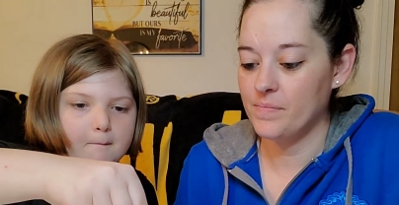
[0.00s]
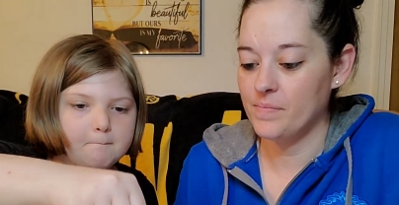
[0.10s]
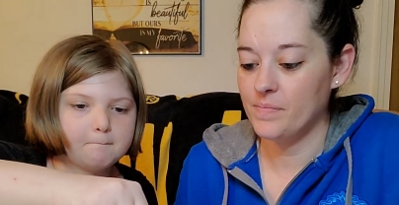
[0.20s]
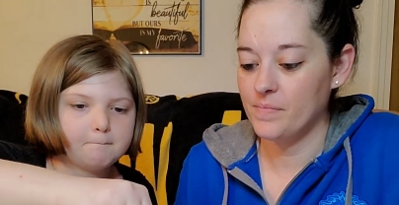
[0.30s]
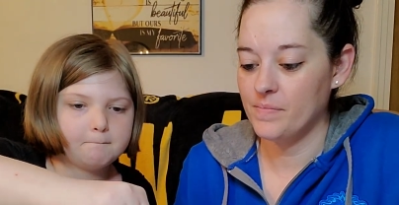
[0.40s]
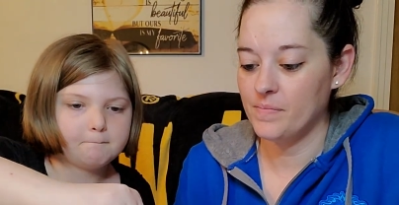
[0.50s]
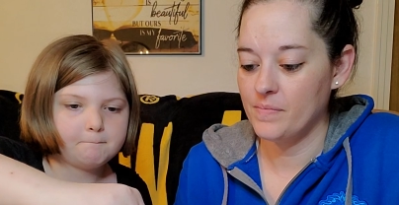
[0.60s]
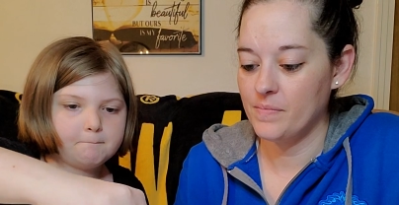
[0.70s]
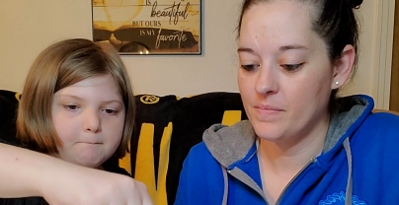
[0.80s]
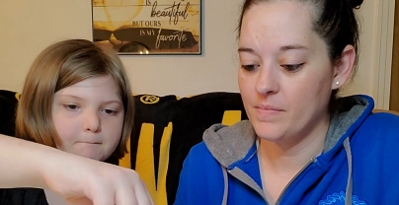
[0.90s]

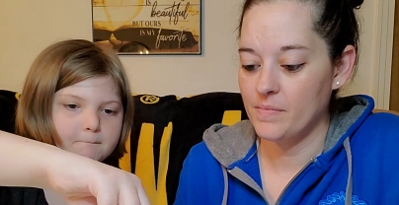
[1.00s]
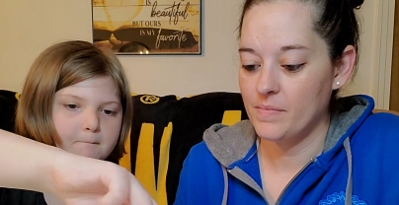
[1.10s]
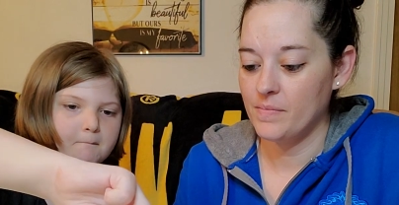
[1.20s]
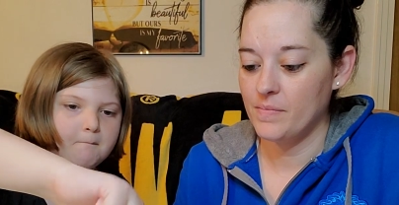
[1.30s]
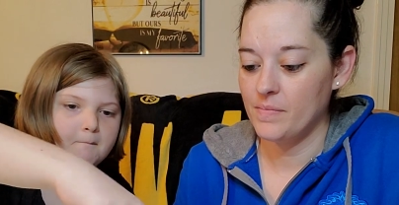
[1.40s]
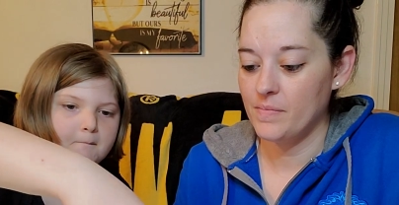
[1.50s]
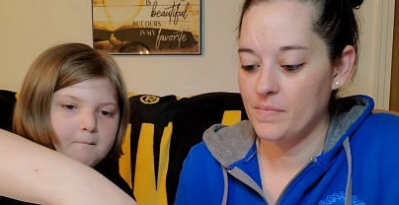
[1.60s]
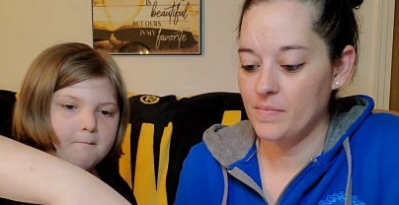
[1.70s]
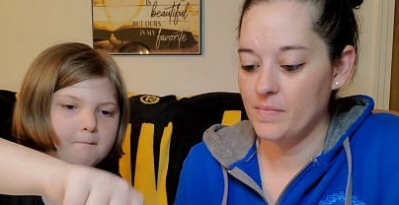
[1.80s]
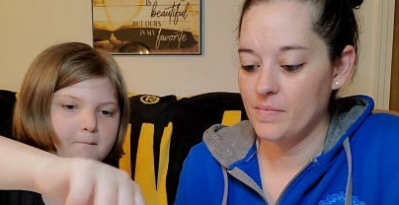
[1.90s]

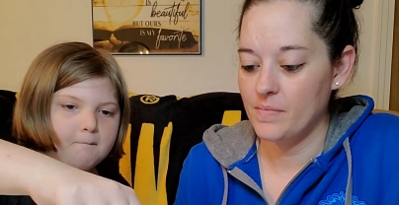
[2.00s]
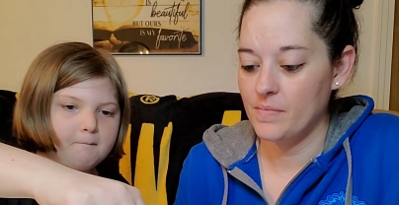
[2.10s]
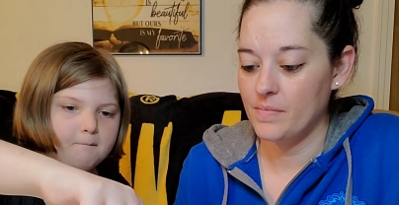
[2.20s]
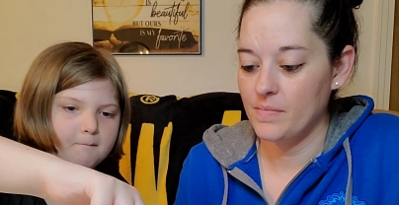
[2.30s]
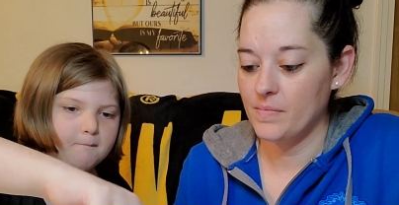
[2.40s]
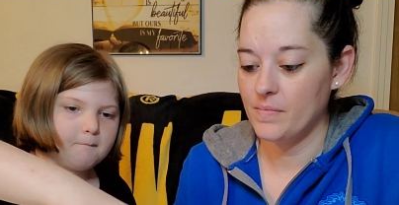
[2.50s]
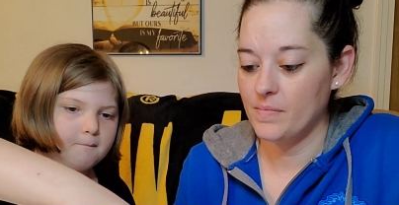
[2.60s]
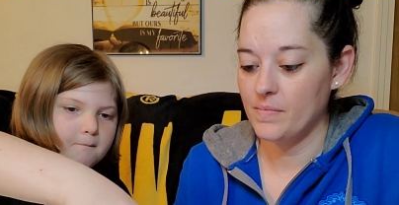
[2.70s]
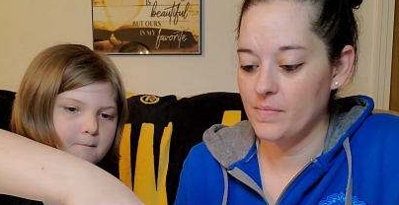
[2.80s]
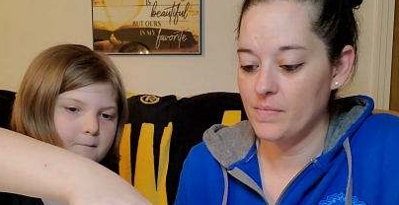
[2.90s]

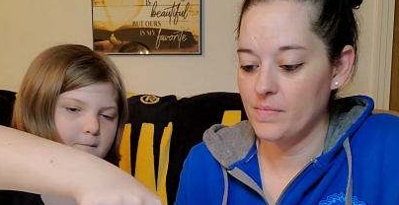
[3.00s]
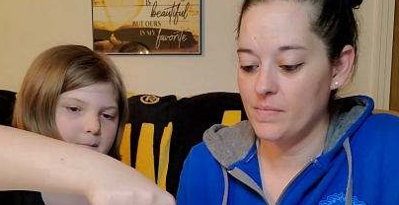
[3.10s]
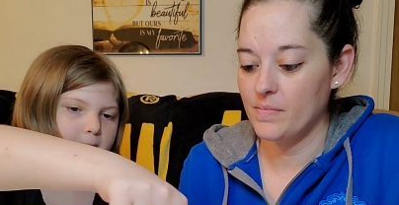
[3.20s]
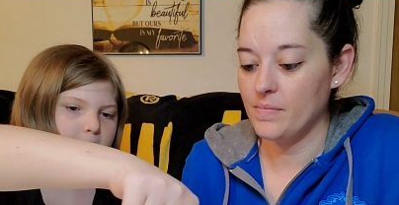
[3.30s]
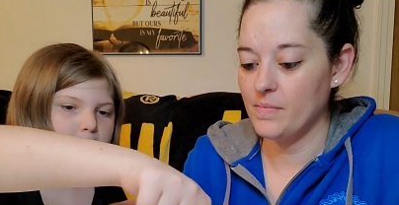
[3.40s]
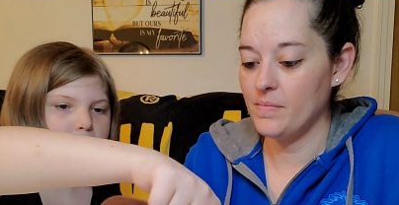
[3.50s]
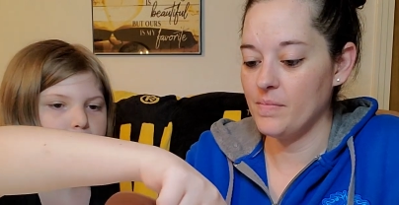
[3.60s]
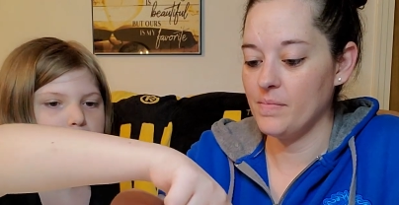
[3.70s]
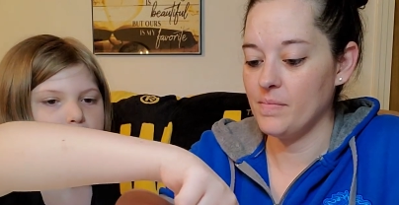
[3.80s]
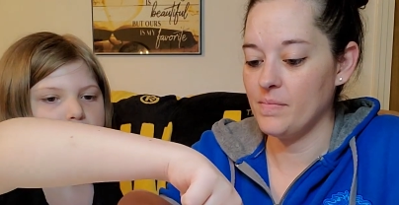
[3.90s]

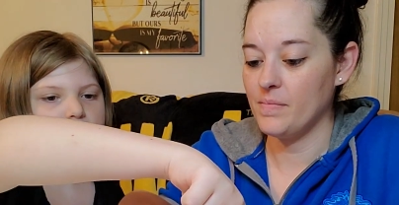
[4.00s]
(no one is talking)